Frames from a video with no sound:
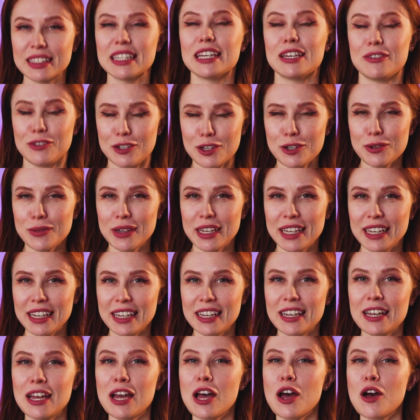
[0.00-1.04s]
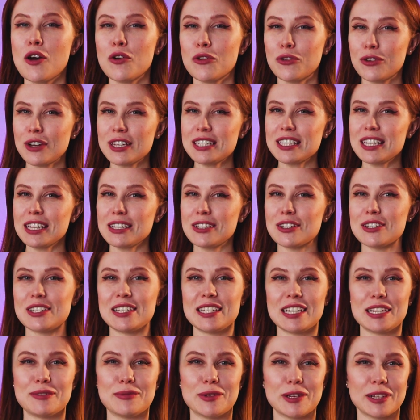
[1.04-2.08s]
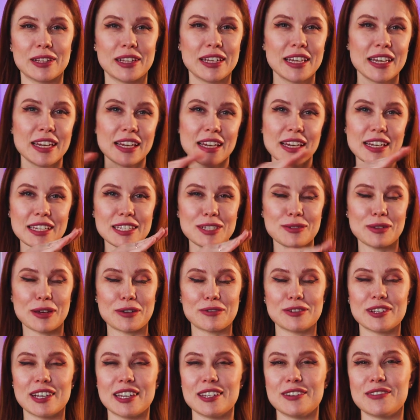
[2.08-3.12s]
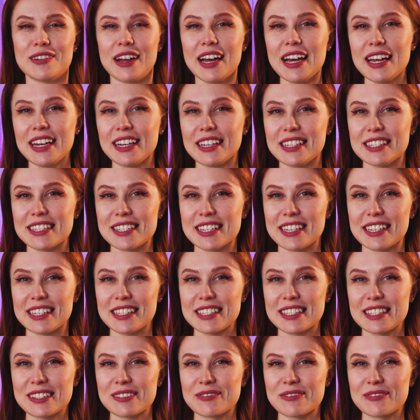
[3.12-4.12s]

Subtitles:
If you're ready, fasten your seatbelt because we are flying right into it.